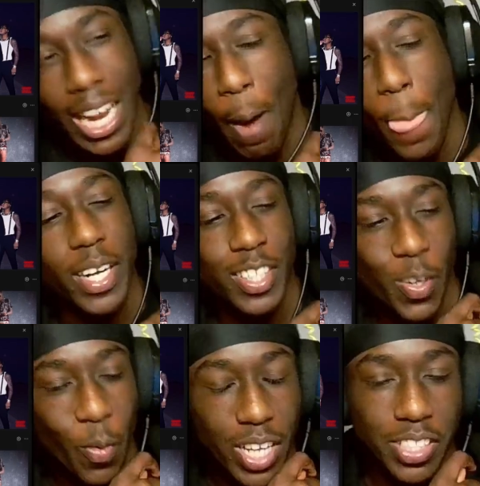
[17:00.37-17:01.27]
That is the
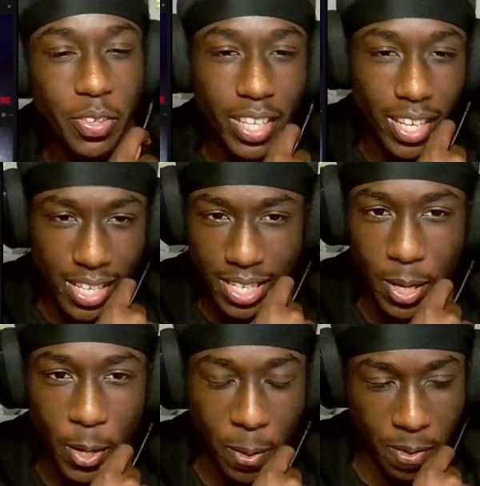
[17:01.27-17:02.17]
worst song yet.
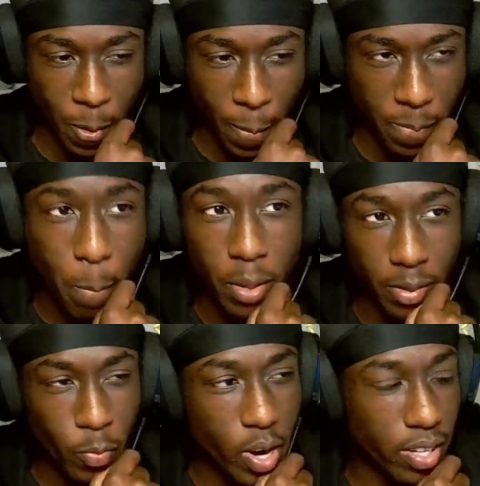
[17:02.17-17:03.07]
But
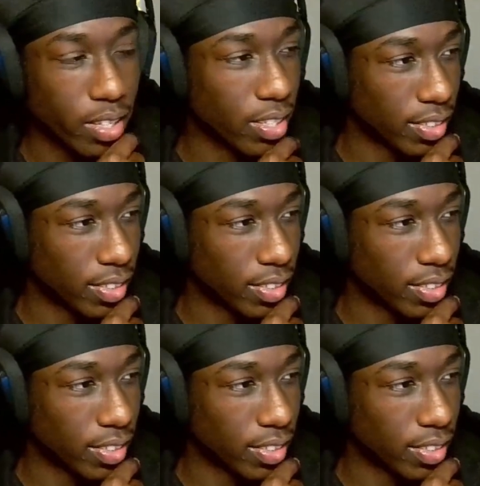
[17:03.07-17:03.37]
one.